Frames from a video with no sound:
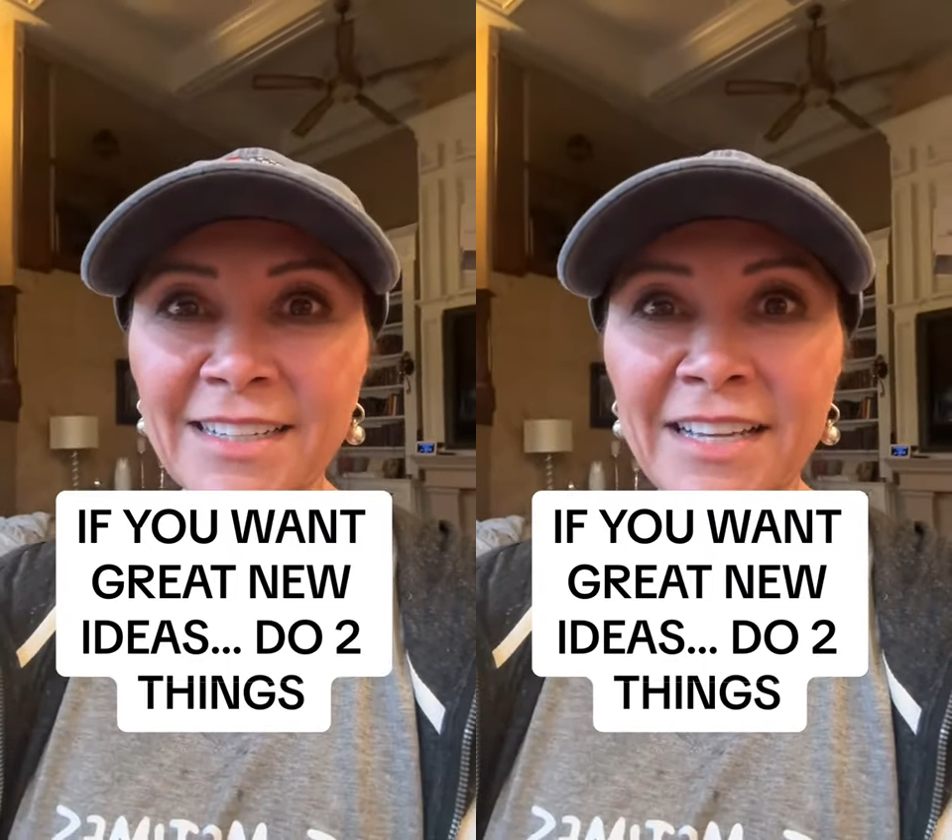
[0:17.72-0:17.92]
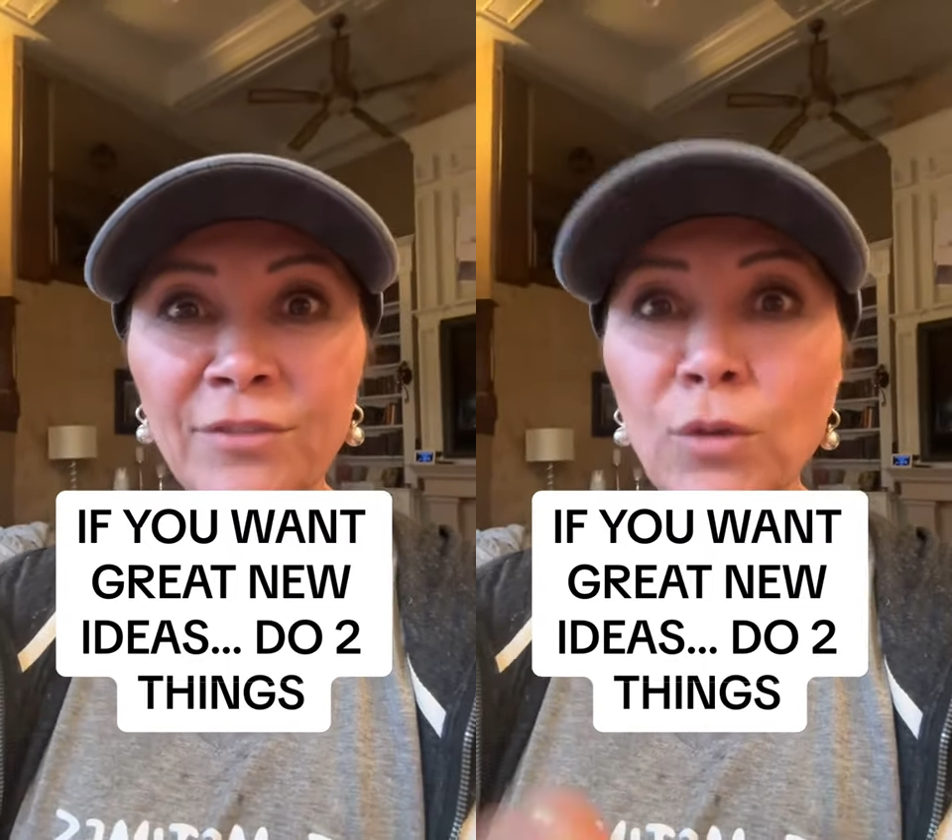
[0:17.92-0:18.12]

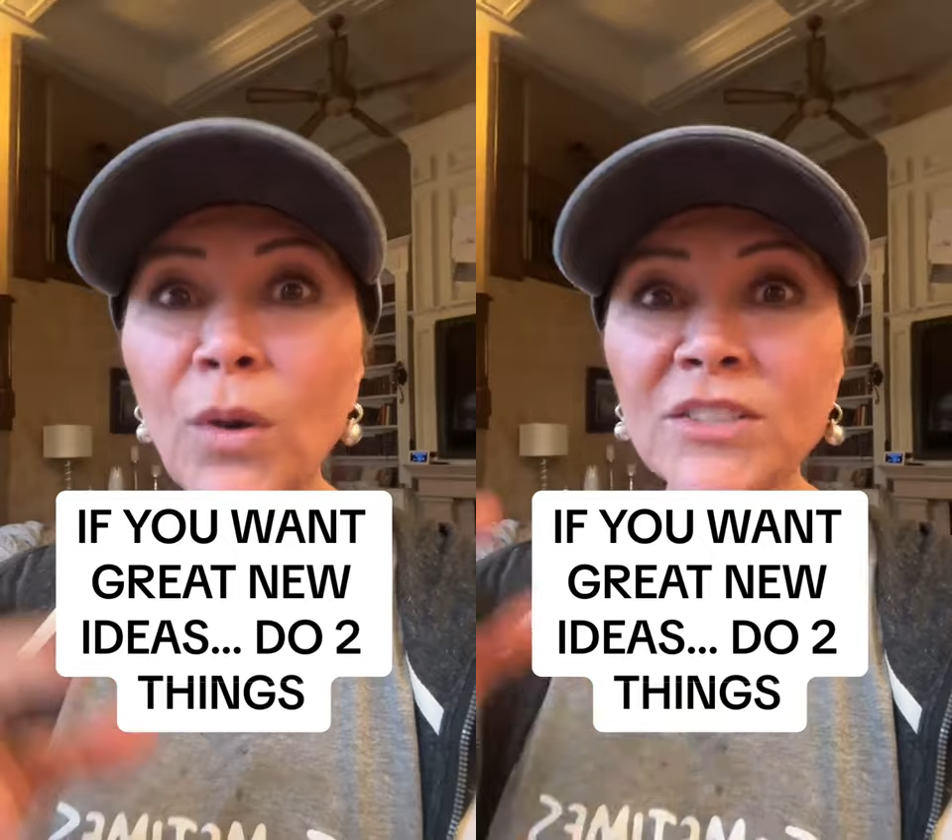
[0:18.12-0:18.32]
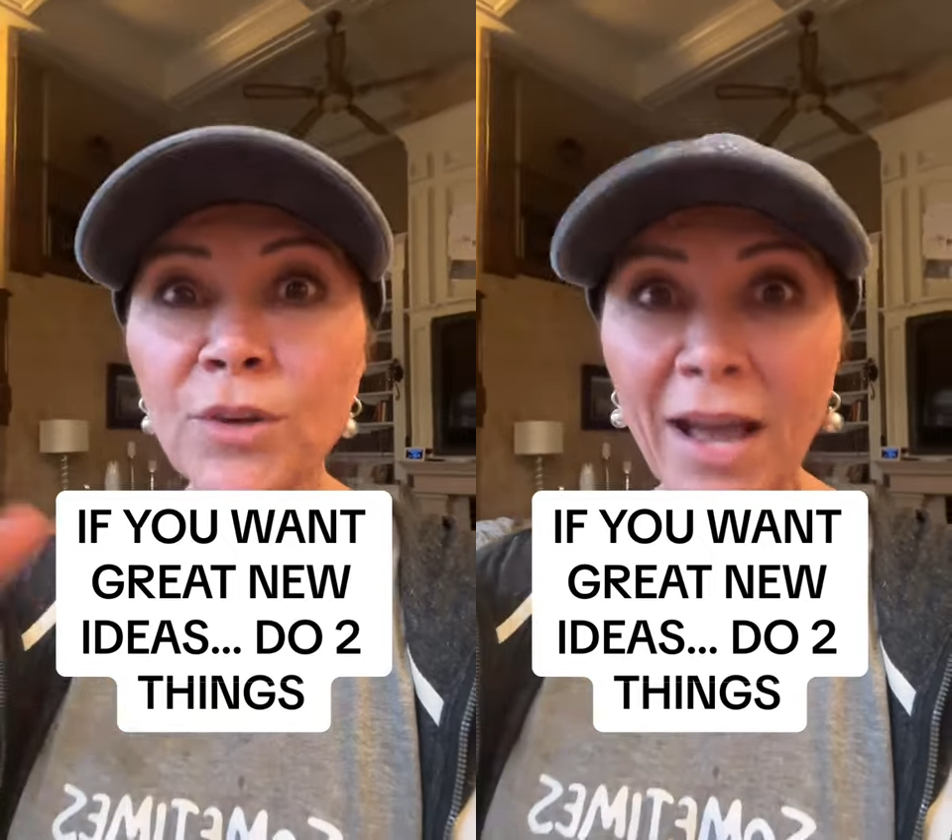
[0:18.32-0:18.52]
If you
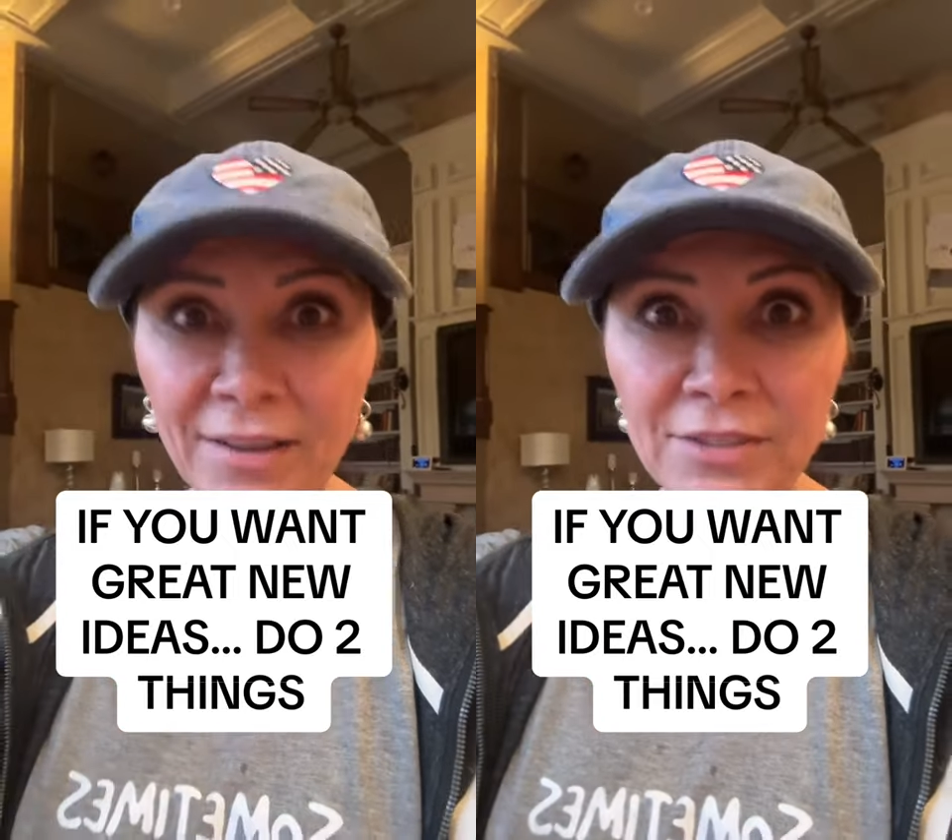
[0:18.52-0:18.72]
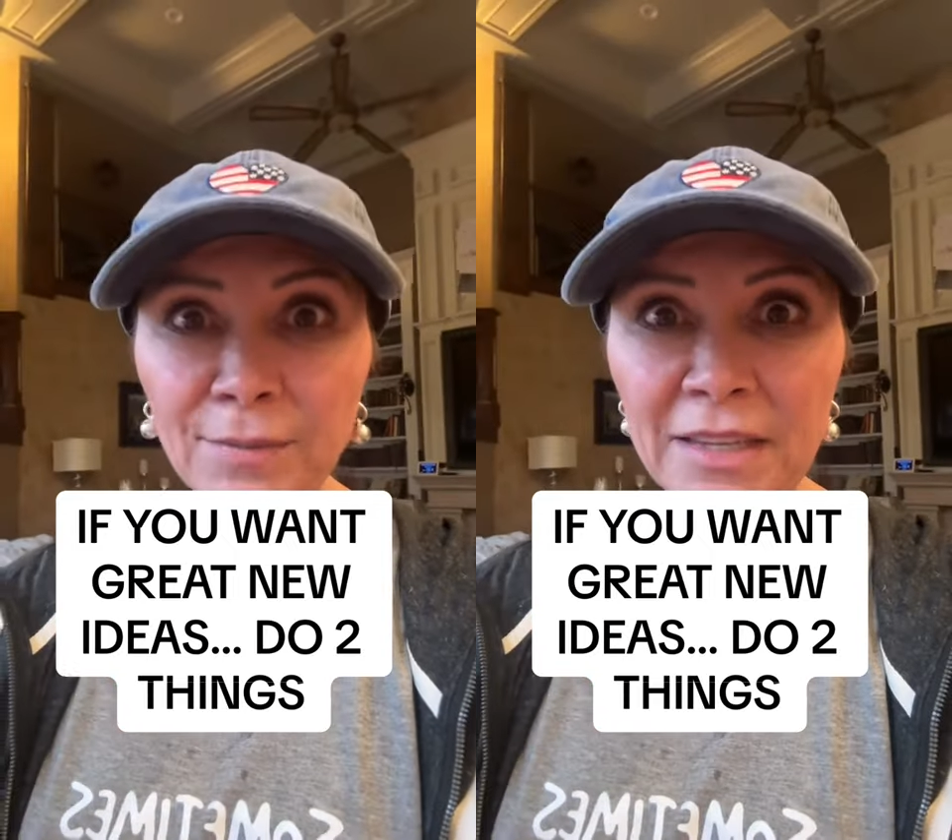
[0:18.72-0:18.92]
want to
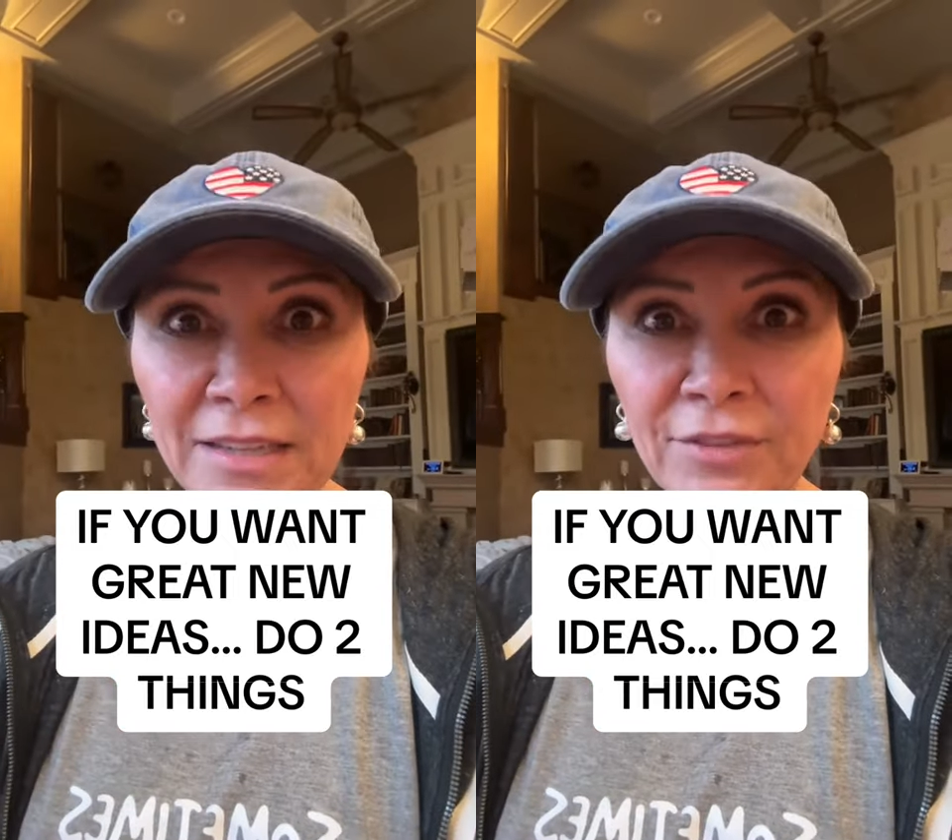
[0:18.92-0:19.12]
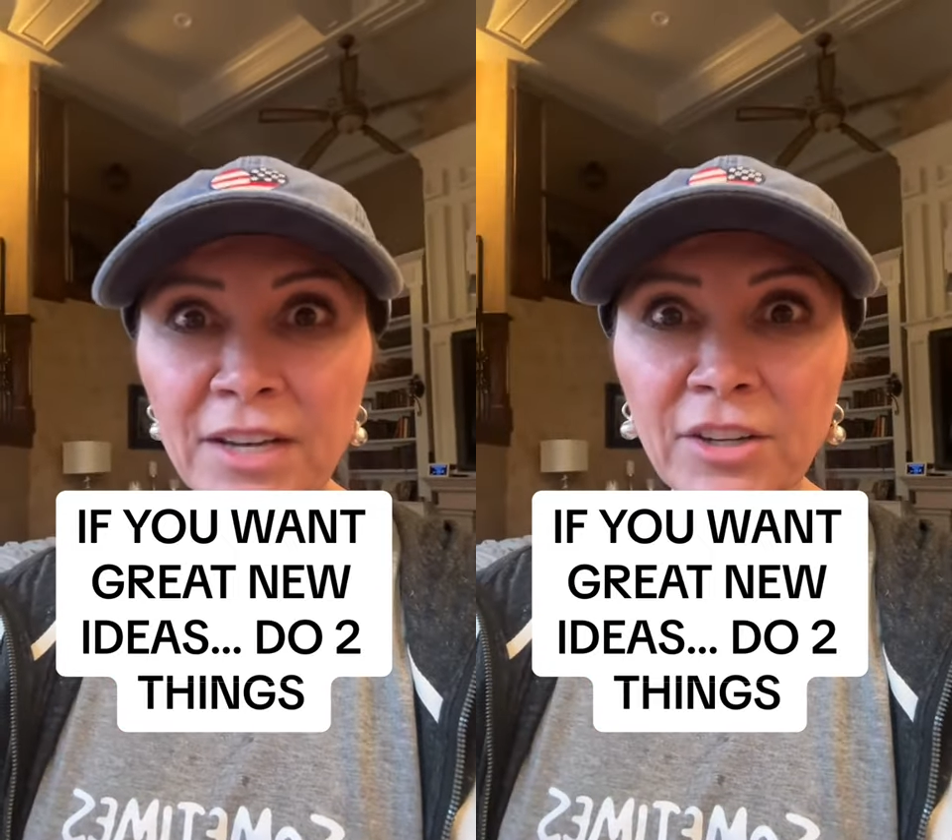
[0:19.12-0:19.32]
have something
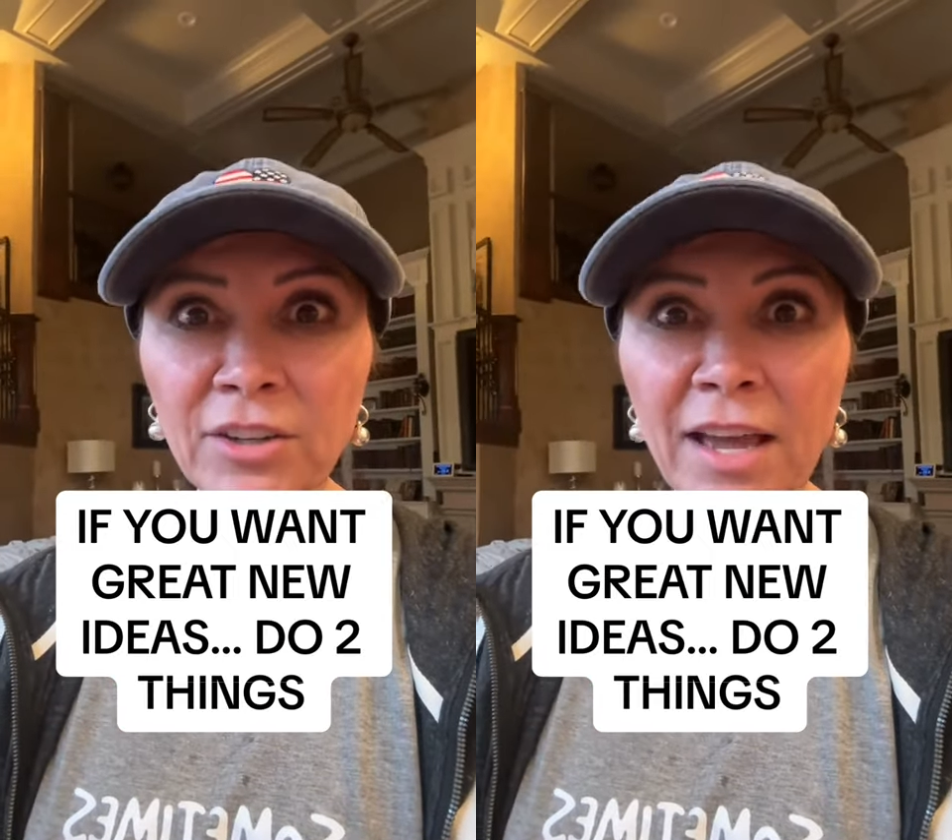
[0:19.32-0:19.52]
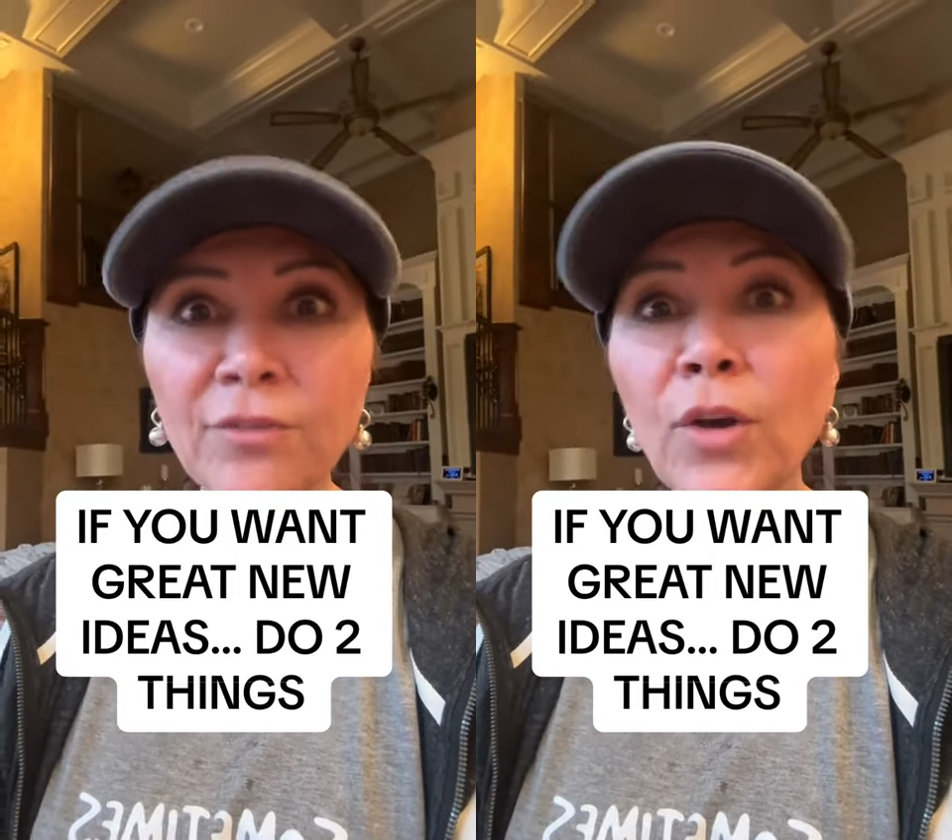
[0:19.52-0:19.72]
different in your
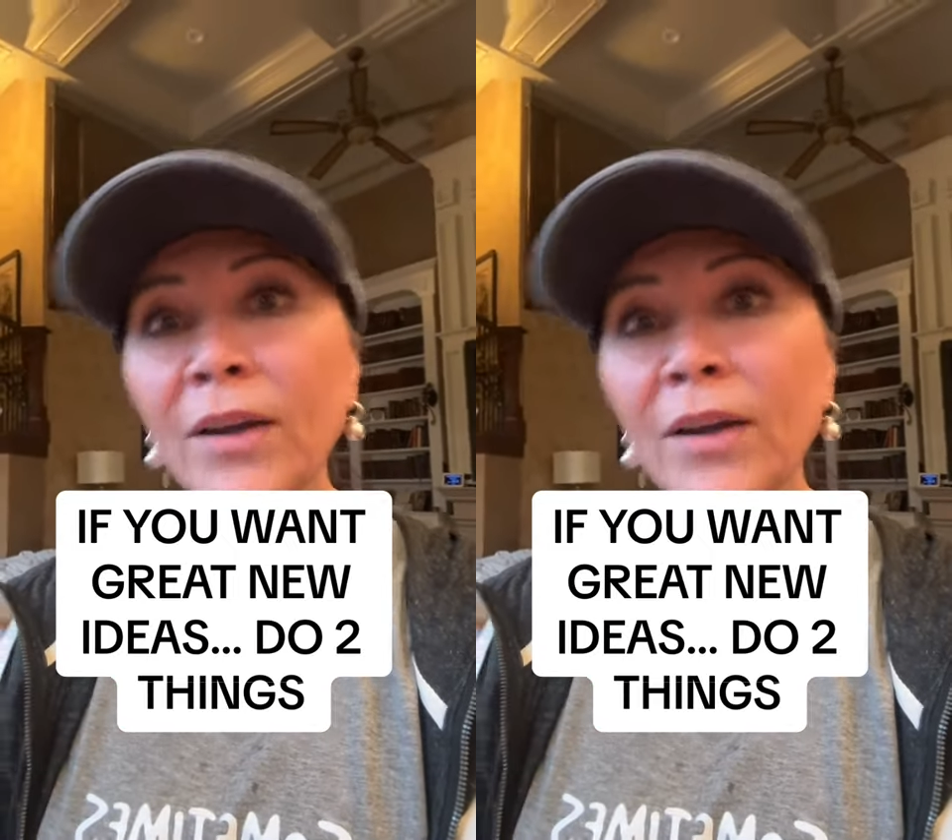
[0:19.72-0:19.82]
life,